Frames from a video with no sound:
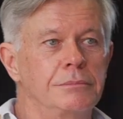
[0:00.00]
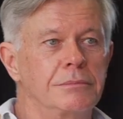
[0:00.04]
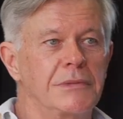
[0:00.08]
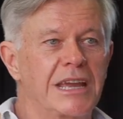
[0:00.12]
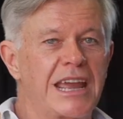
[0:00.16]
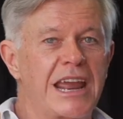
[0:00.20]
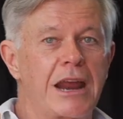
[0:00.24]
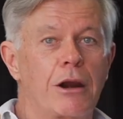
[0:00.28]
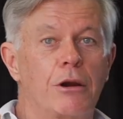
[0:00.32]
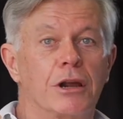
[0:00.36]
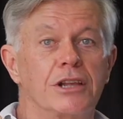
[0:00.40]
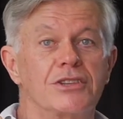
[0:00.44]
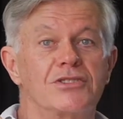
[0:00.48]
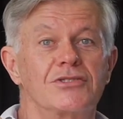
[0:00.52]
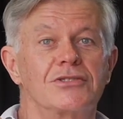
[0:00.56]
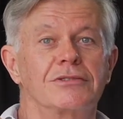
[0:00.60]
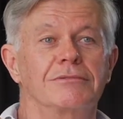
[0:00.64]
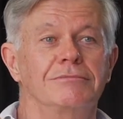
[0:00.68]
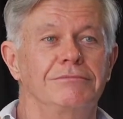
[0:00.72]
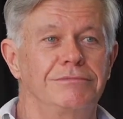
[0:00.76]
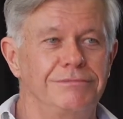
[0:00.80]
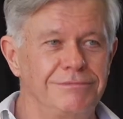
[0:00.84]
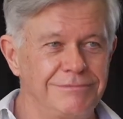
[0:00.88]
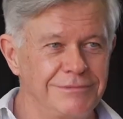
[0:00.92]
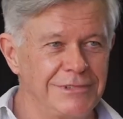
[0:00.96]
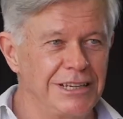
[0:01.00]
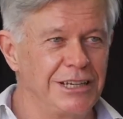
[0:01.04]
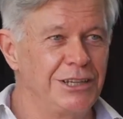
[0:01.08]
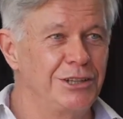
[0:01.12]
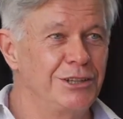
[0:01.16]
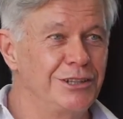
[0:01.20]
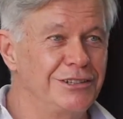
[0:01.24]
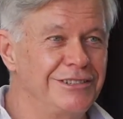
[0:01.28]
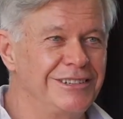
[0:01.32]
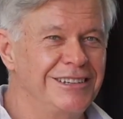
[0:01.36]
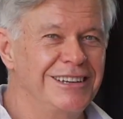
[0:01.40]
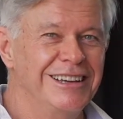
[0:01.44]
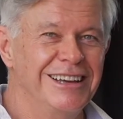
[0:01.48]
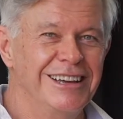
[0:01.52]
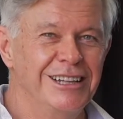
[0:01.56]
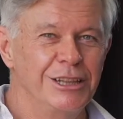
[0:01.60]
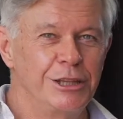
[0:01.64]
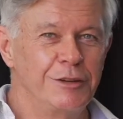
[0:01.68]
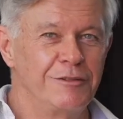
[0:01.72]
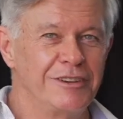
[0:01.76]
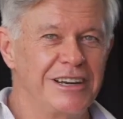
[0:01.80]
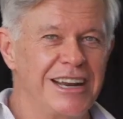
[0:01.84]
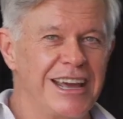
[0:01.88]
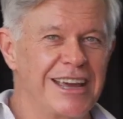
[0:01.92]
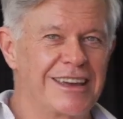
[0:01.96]
carrots in the
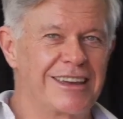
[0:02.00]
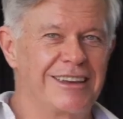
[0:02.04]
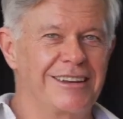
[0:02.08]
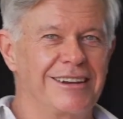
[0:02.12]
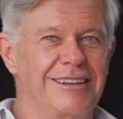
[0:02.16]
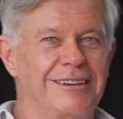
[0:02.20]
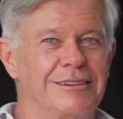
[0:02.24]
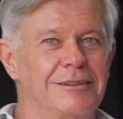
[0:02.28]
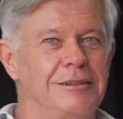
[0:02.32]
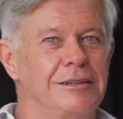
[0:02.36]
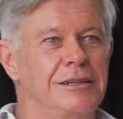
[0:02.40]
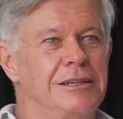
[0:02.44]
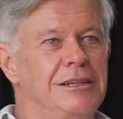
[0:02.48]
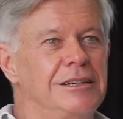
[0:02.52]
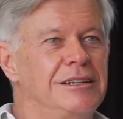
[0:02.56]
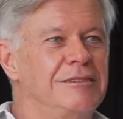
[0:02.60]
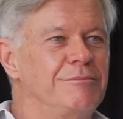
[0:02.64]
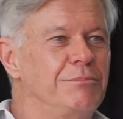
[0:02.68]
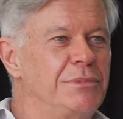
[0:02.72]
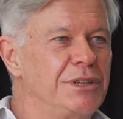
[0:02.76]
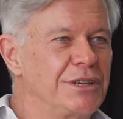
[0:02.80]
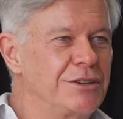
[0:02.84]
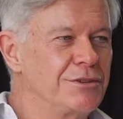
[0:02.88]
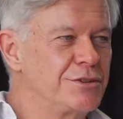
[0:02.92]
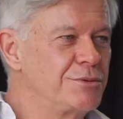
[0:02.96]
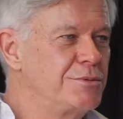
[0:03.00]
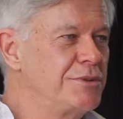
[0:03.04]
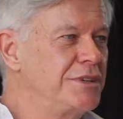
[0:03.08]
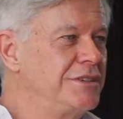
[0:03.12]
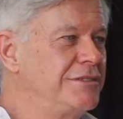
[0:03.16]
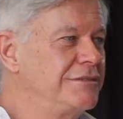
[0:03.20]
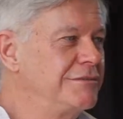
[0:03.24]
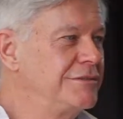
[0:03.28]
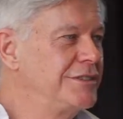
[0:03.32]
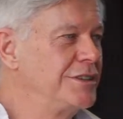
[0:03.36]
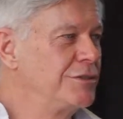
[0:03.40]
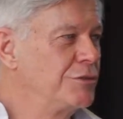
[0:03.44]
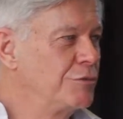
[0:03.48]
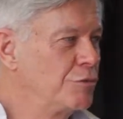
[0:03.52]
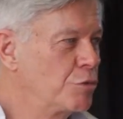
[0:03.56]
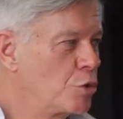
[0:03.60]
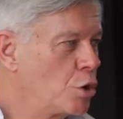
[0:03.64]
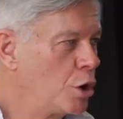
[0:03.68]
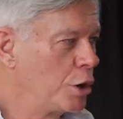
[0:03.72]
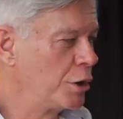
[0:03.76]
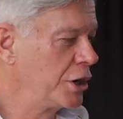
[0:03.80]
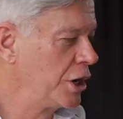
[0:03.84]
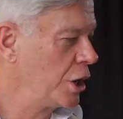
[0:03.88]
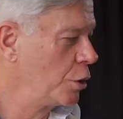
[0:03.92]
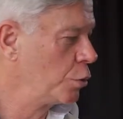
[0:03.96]
vernacular because we didn't
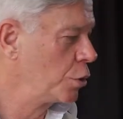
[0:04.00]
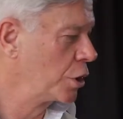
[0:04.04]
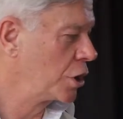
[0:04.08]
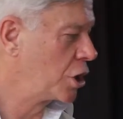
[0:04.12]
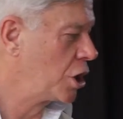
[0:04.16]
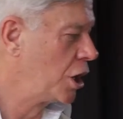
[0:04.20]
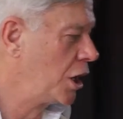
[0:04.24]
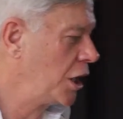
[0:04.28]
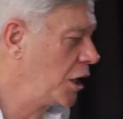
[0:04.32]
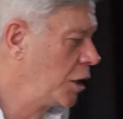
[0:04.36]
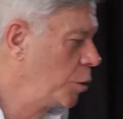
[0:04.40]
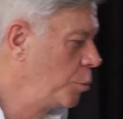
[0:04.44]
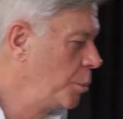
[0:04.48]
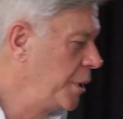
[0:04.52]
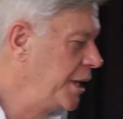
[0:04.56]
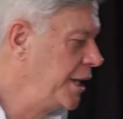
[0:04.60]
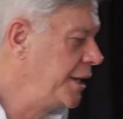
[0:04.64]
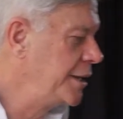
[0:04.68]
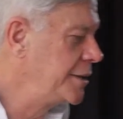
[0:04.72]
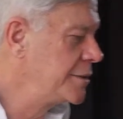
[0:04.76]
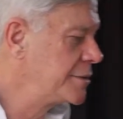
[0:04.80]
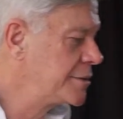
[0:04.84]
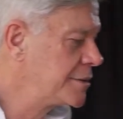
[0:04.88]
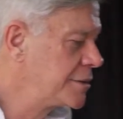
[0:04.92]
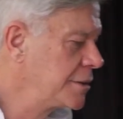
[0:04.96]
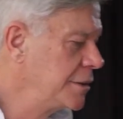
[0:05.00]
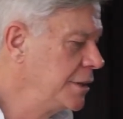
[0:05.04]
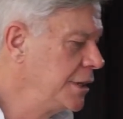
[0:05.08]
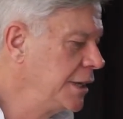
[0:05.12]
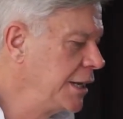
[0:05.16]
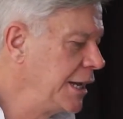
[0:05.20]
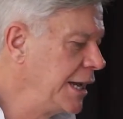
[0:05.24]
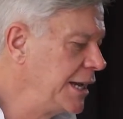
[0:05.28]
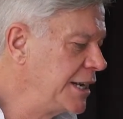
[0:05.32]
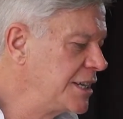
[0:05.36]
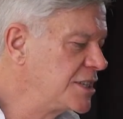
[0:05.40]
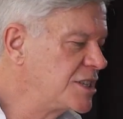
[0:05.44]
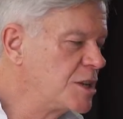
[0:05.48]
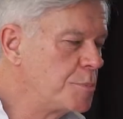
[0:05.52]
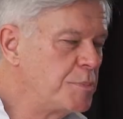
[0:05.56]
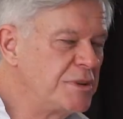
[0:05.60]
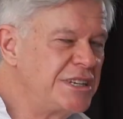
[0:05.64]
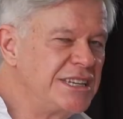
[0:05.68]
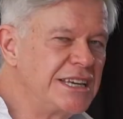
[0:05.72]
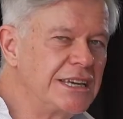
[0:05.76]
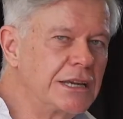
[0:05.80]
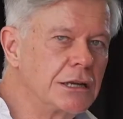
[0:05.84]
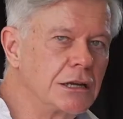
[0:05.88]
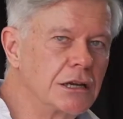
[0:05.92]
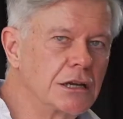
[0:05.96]
quite know what kyle means. And it's a
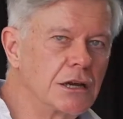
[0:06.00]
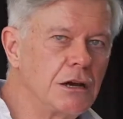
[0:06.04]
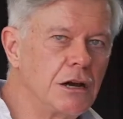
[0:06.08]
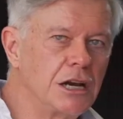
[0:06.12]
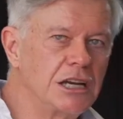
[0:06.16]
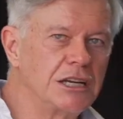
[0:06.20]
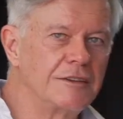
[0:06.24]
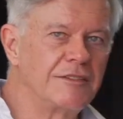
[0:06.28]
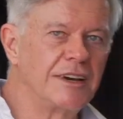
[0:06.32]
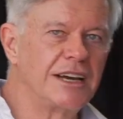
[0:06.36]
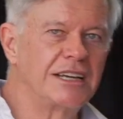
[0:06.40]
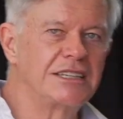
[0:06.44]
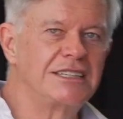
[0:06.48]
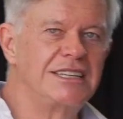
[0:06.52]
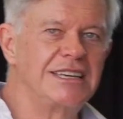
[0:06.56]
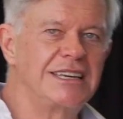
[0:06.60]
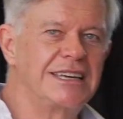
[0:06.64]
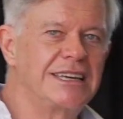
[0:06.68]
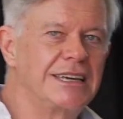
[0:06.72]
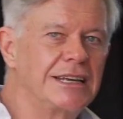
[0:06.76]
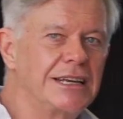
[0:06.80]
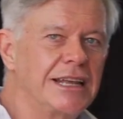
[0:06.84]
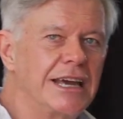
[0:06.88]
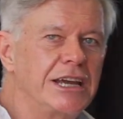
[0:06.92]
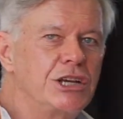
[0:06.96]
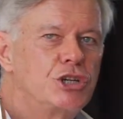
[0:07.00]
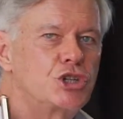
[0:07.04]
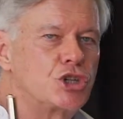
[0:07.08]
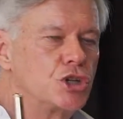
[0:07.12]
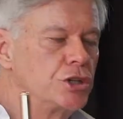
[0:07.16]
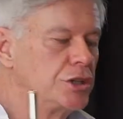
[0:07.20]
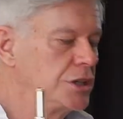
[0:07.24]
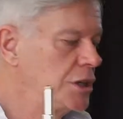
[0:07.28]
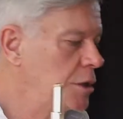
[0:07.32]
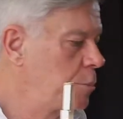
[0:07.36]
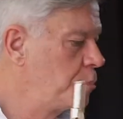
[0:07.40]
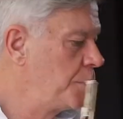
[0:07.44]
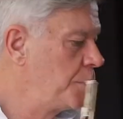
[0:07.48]
particular kind of articulation that